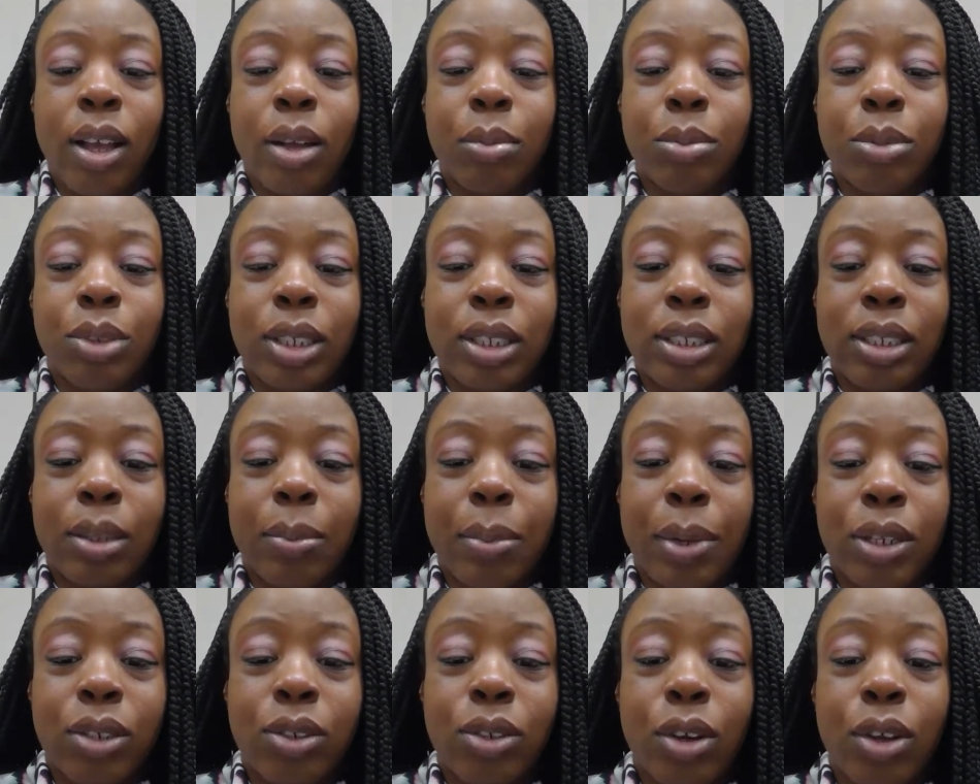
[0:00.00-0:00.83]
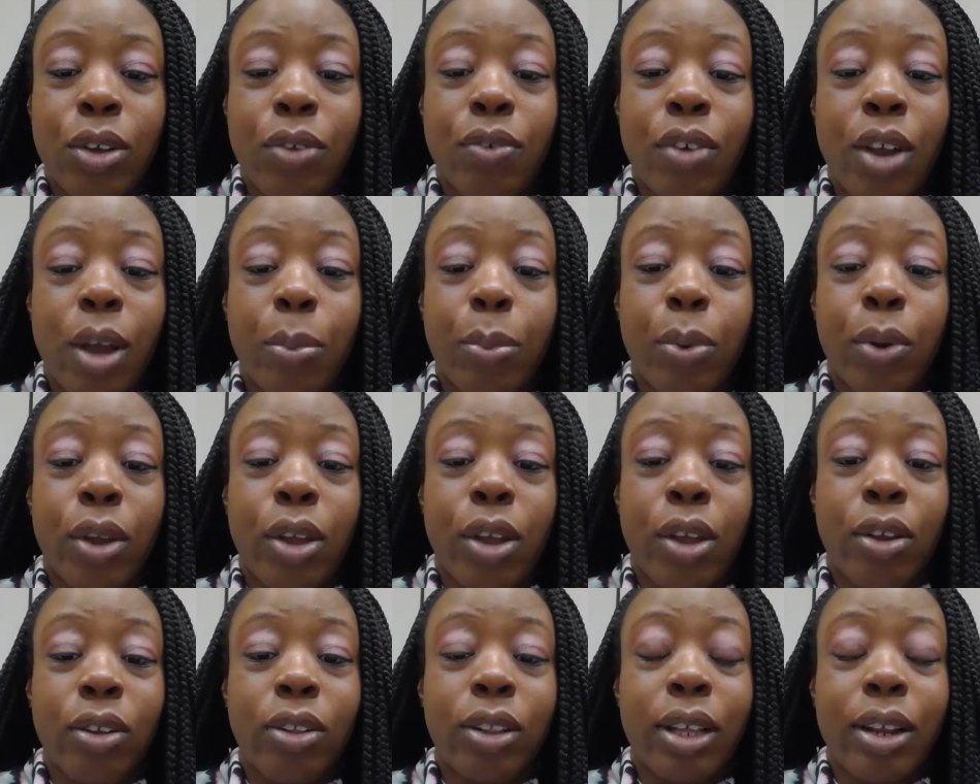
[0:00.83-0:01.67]
just to make sure you've not
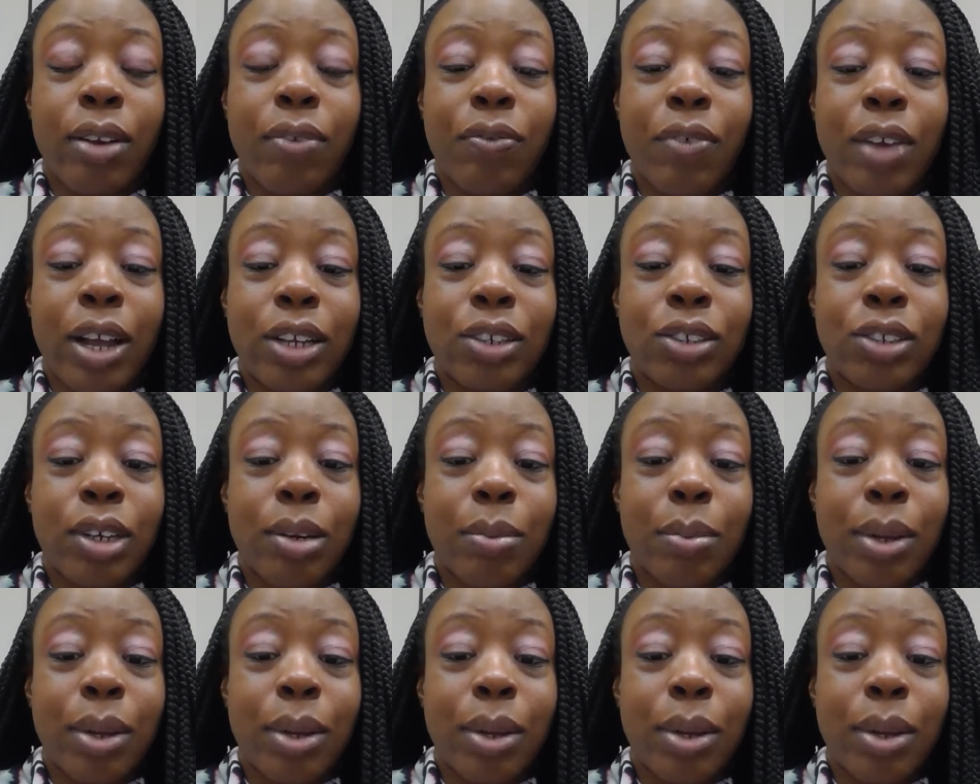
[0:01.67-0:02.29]
procured the infection,